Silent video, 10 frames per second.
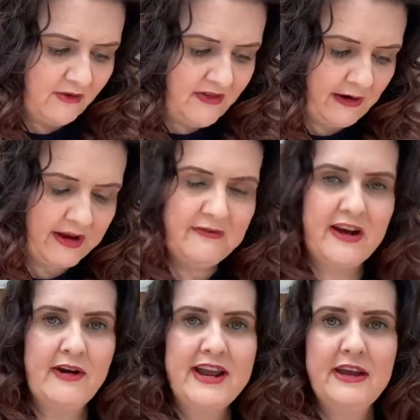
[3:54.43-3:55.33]
very,
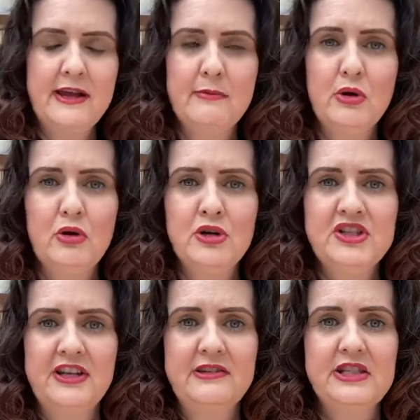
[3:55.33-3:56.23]
very
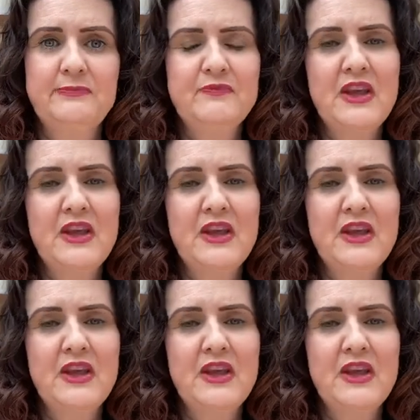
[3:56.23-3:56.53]
important.